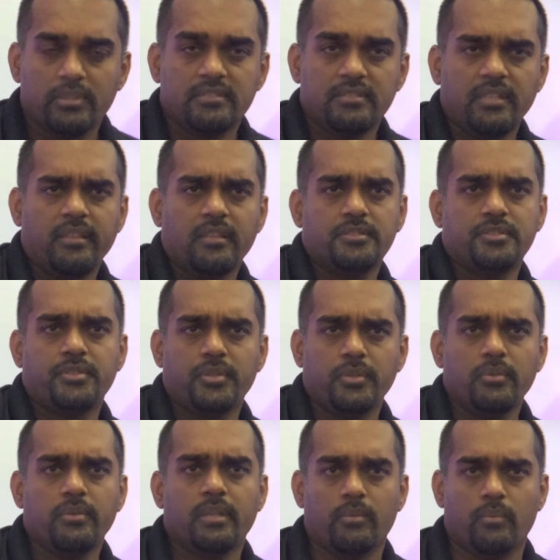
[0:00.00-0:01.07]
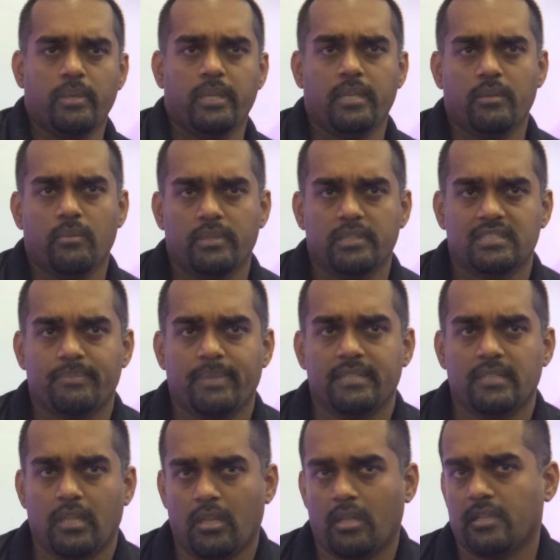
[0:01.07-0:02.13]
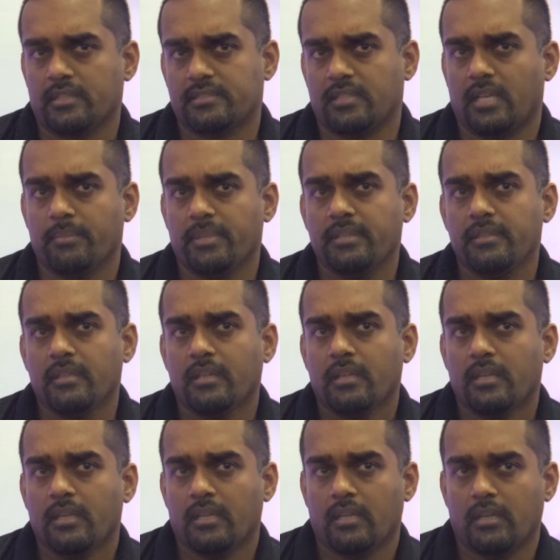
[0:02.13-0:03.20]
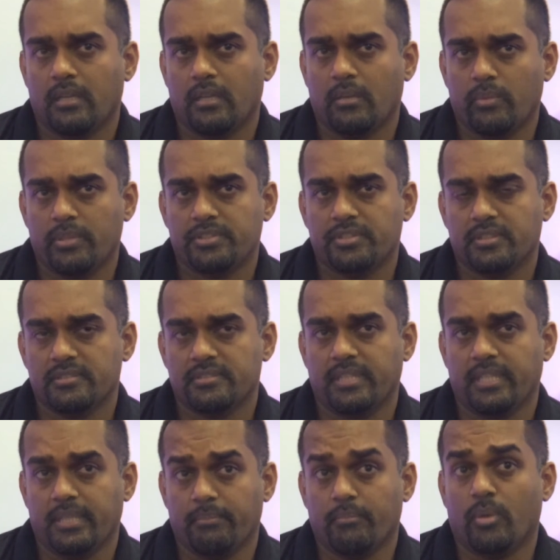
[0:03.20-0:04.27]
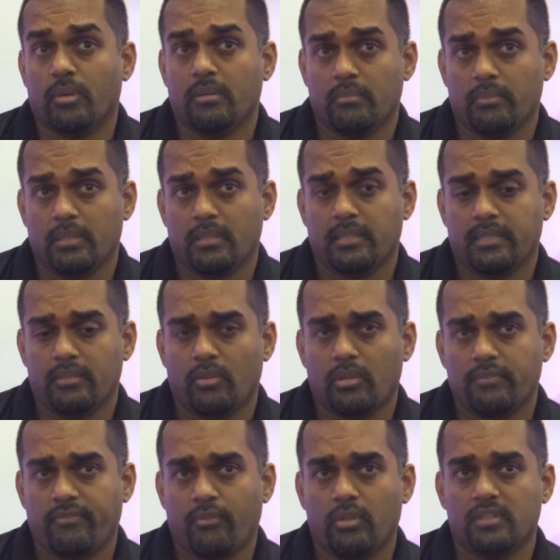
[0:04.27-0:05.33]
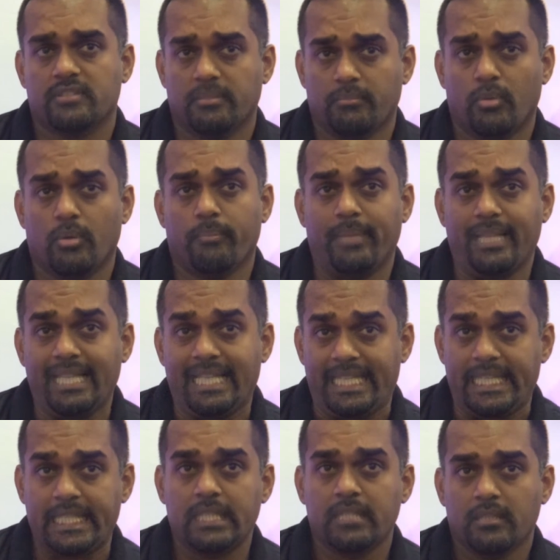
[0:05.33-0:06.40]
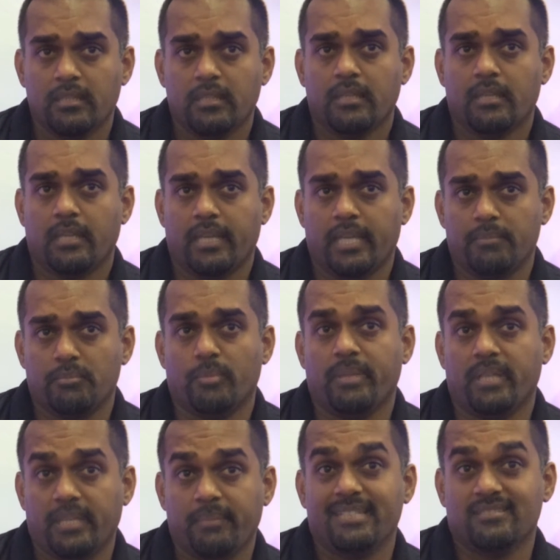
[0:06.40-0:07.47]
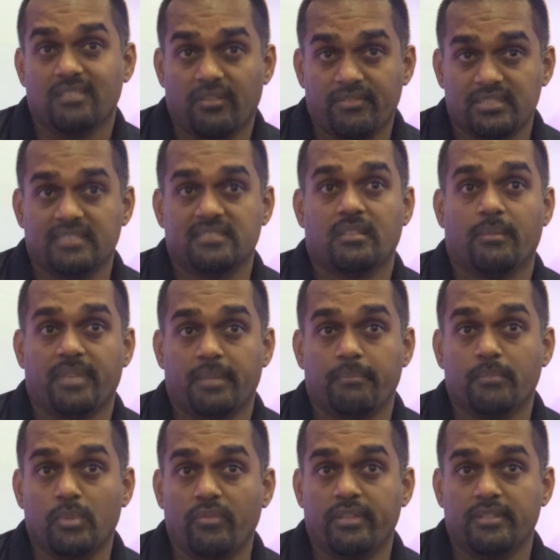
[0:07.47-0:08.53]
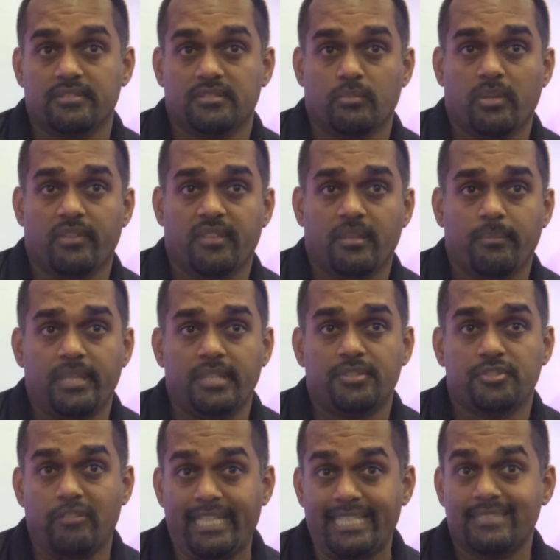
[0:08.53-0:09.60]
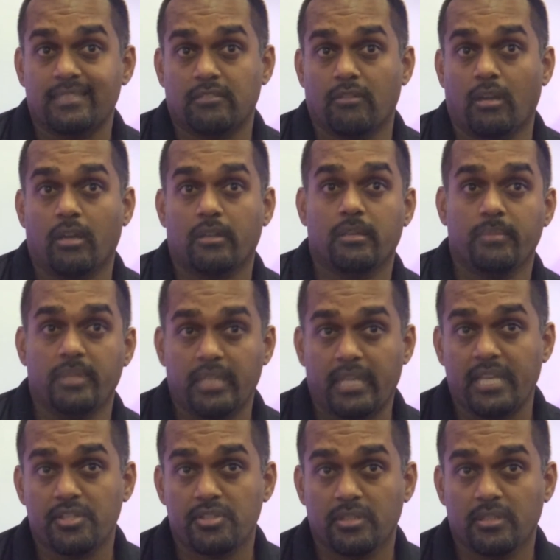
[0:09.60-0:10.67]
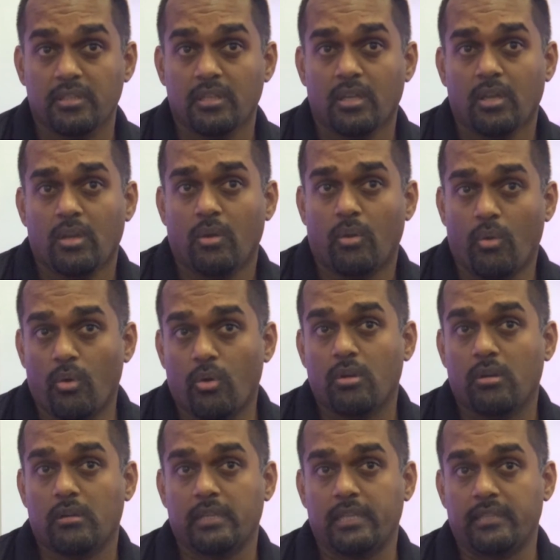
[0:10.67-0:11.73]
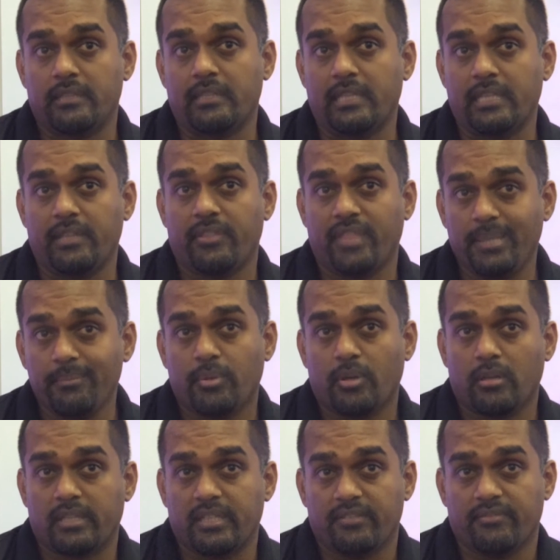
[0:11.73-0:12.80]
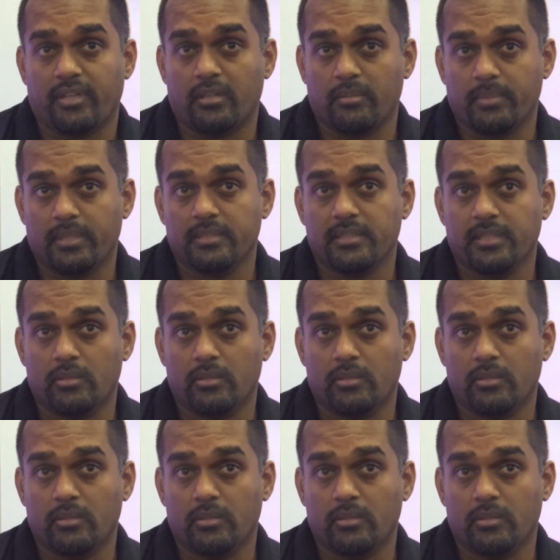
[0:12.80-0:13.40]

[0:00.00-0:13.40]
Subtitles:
say there are two that we spend a lot of time in, which is well, it all falls under mobility. And mobility means obviously something moving. So whether it be train to ground communication or in the theme park environment,